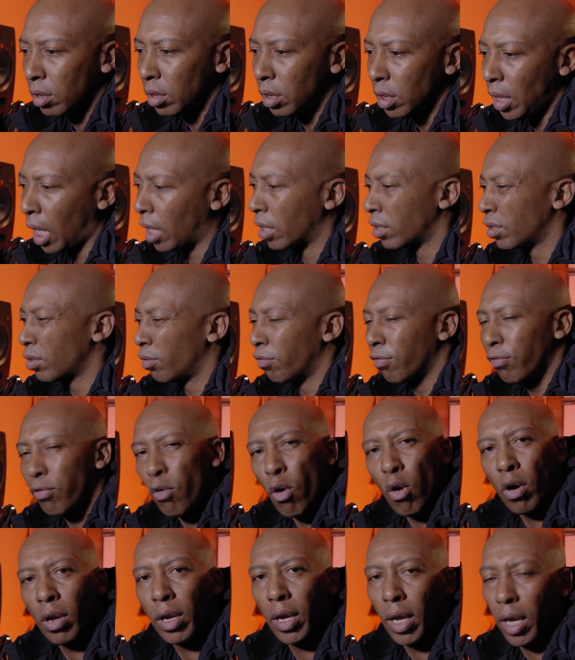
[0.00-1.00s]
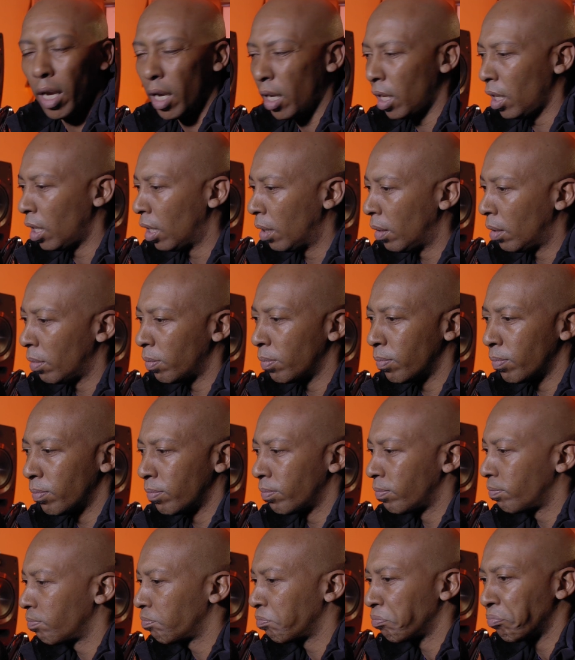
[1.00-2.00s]
Yeah, so 4K
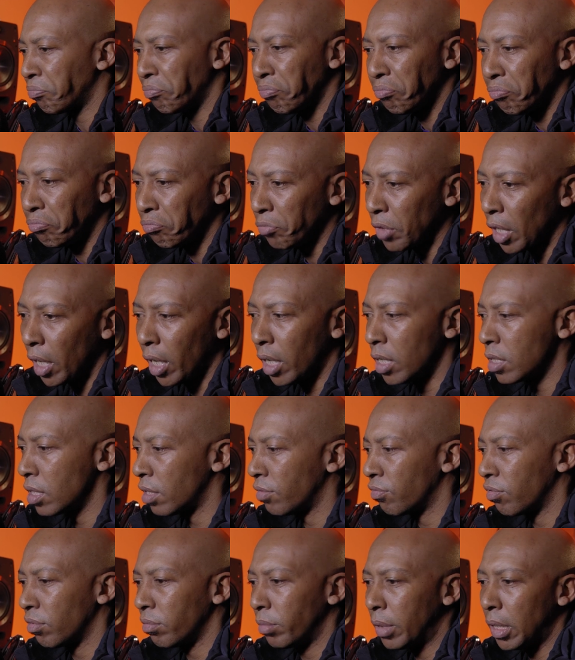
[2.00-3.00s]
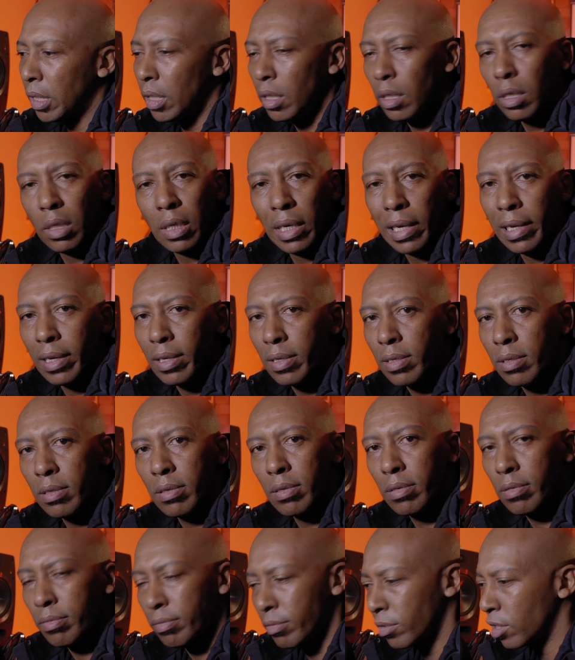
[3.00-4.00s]
editing for me
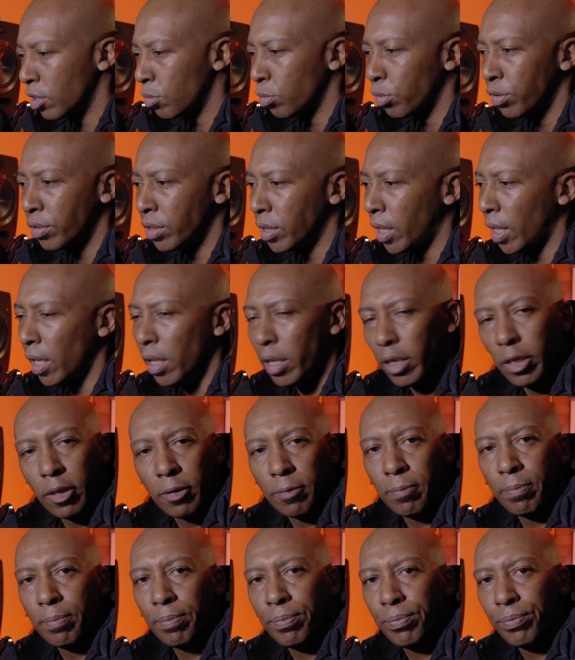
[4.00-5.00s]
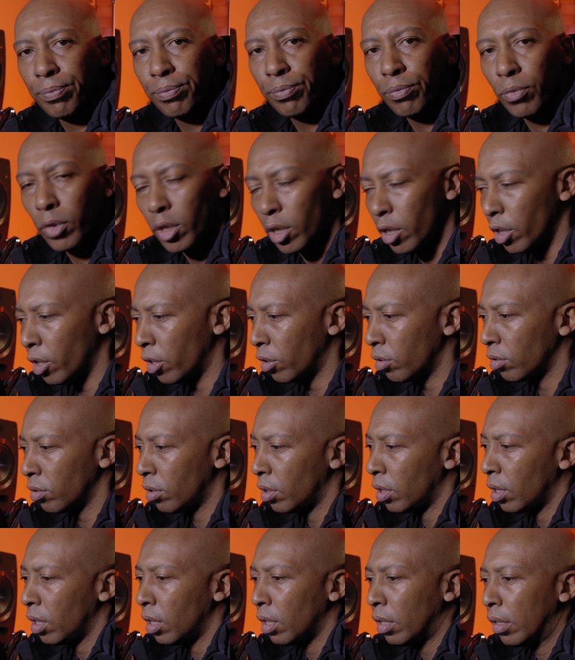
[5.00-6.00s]
is smooth sailing, you know.
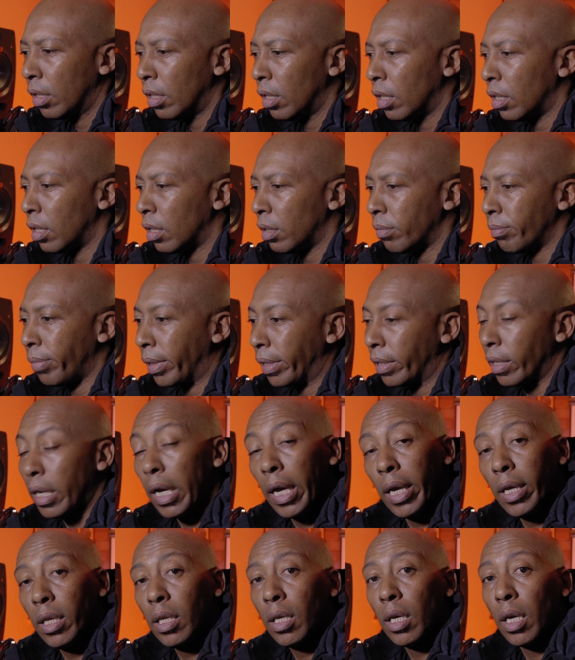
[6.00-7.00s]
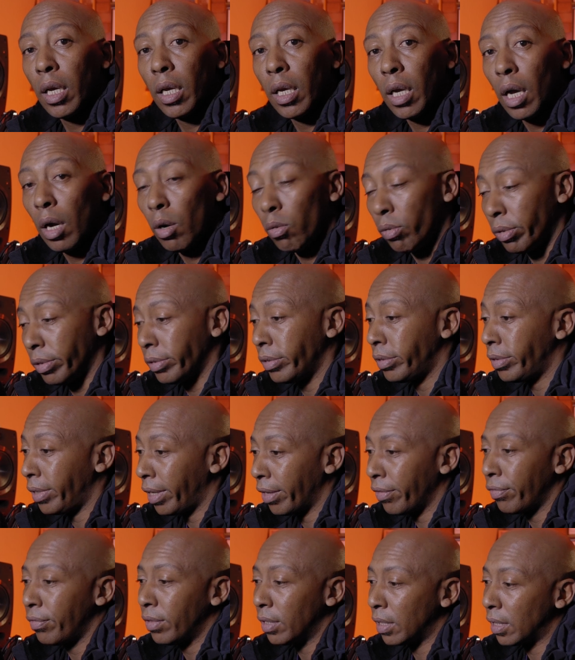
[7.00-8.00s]
But 8K, I would
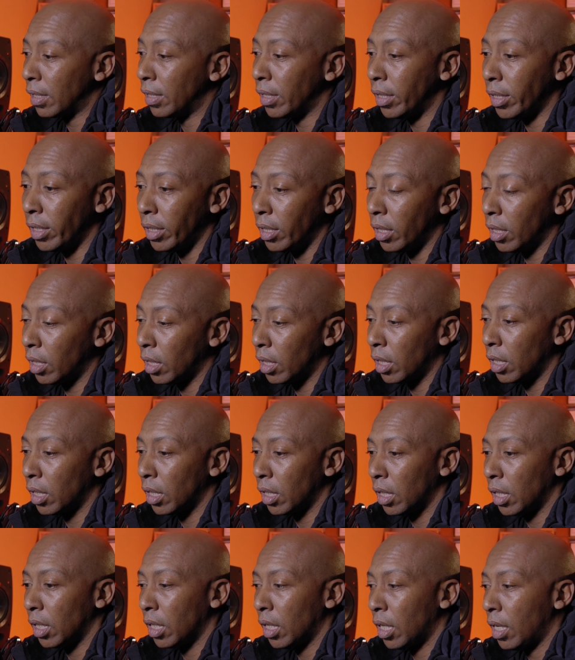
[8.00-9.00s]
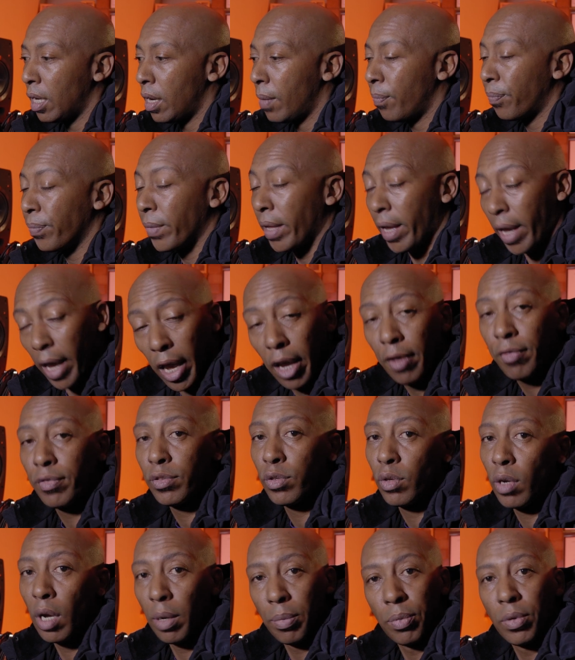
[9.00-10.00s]
definitely have
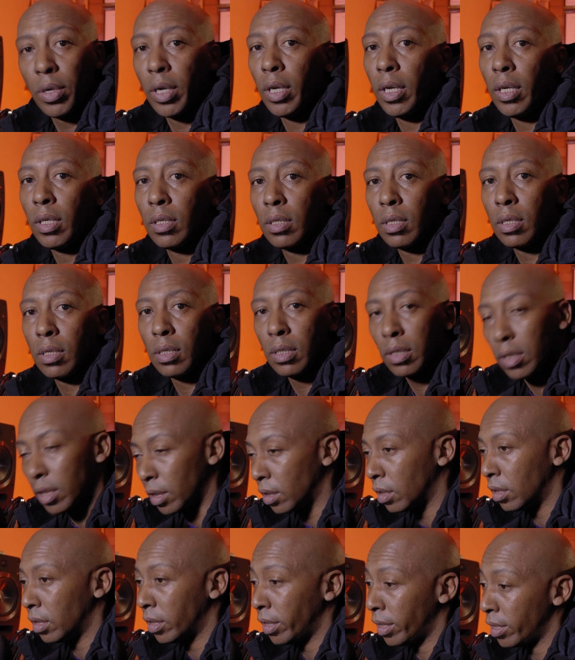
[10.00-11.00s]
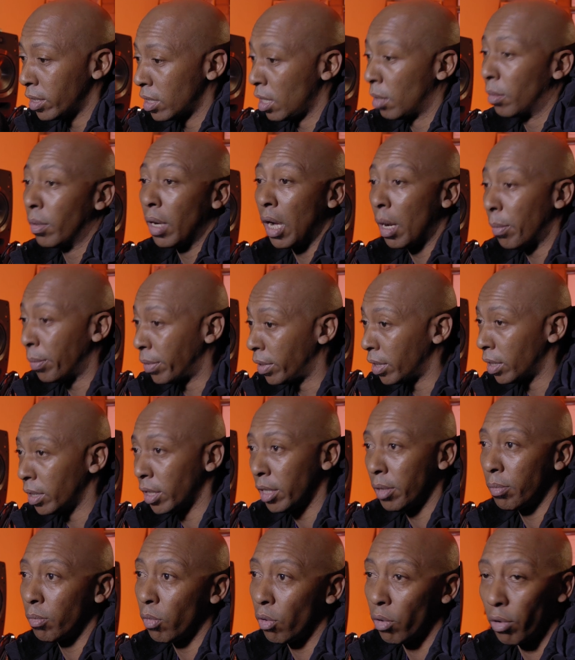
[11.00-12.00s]
to upgrade certain things. I'm gonna
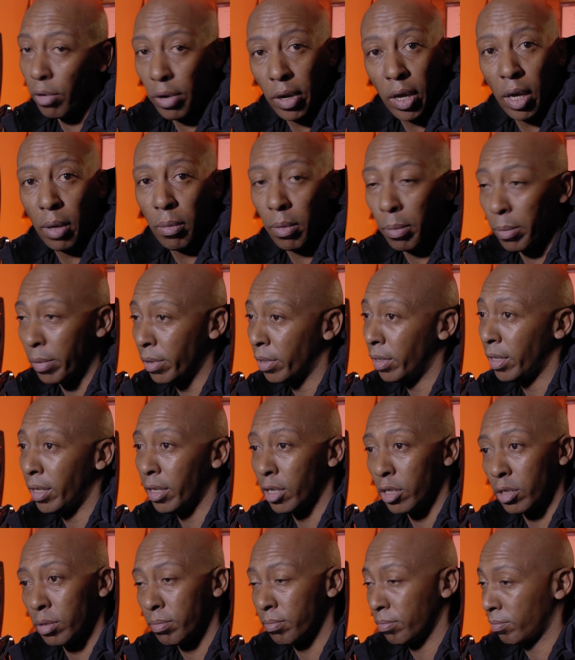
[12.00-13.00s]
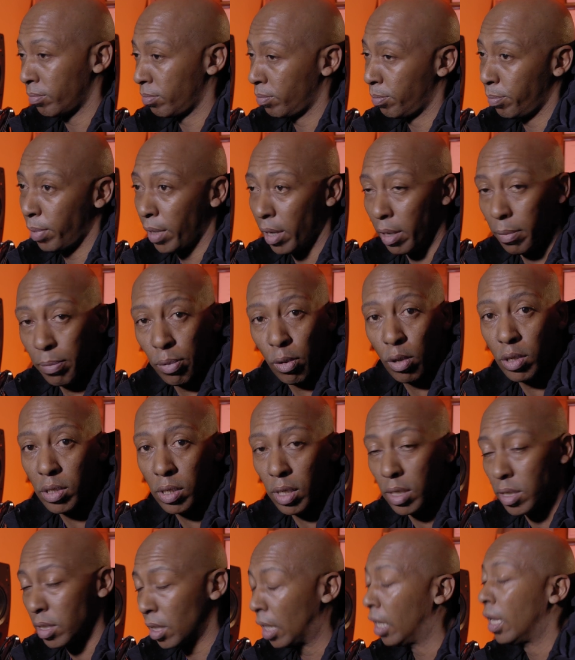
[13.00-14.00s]
need more RAM. I'm gonna need a better
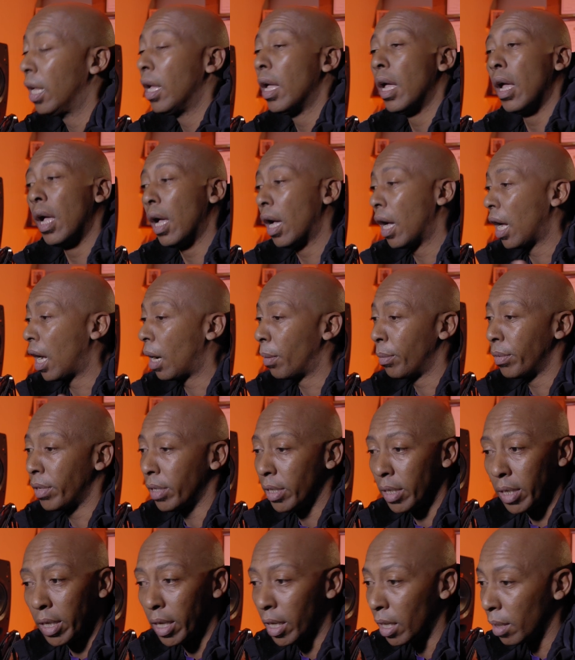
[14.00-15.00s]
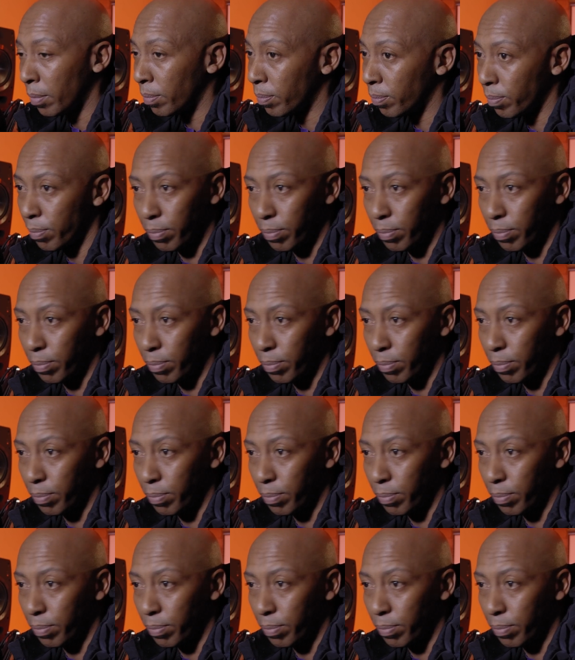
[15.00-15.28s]
processor. I'm gonna need a,